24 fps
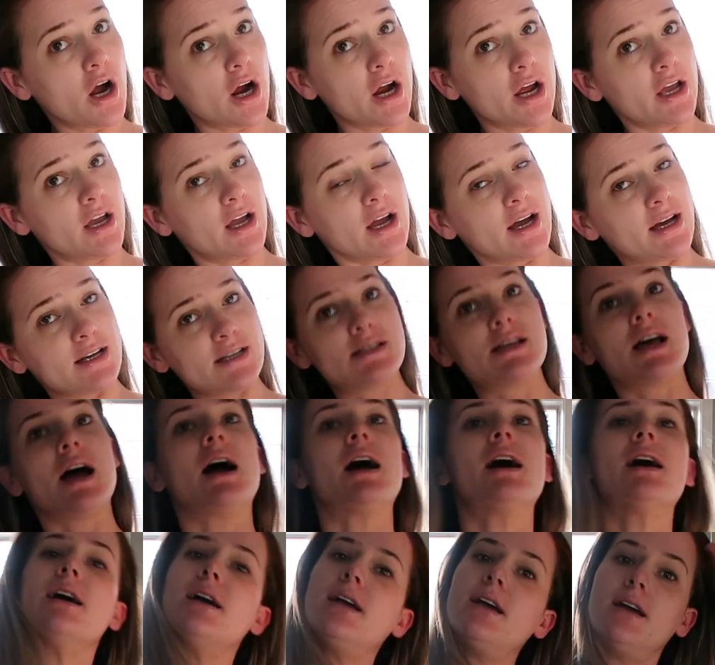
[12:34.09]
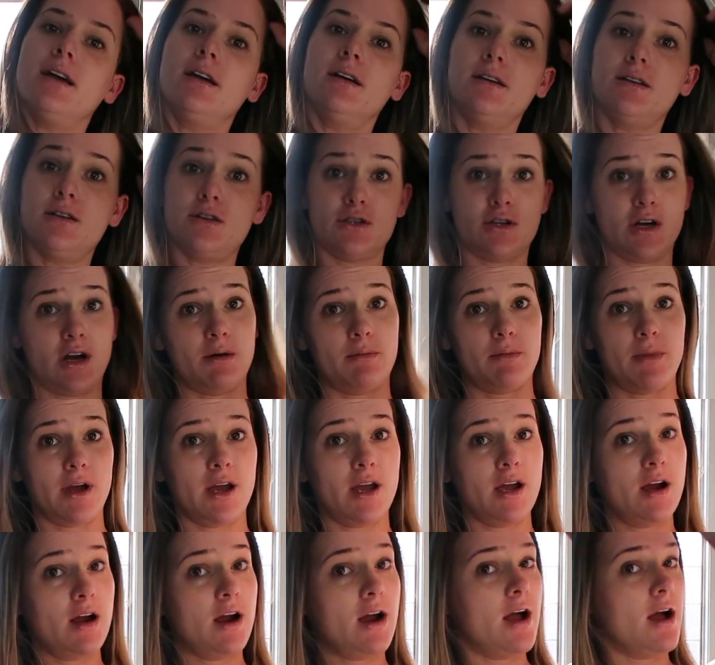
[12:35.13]
Alright you guys, I straightened my
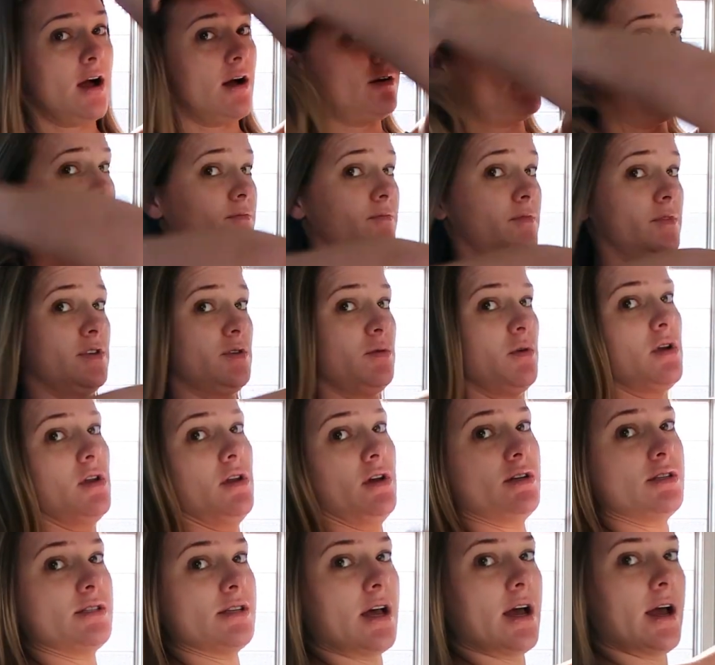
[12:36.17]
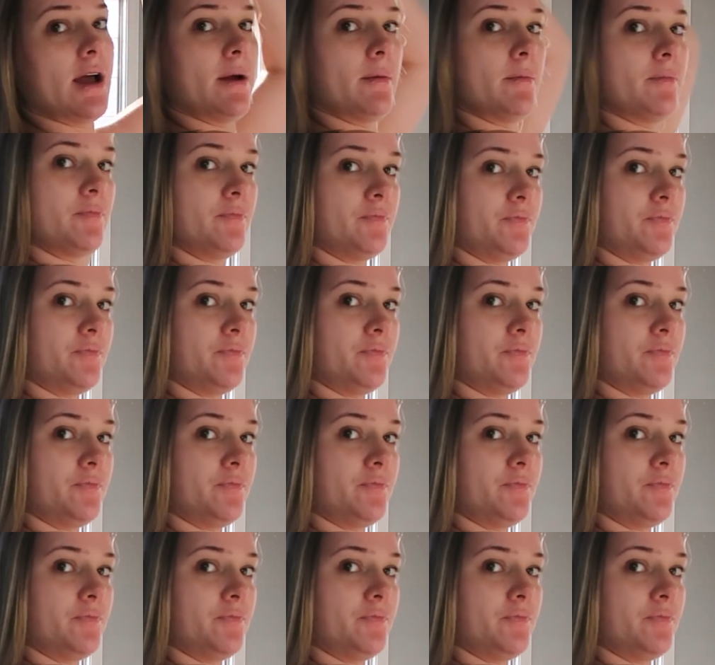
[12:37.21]
hair out. That's what it looks like.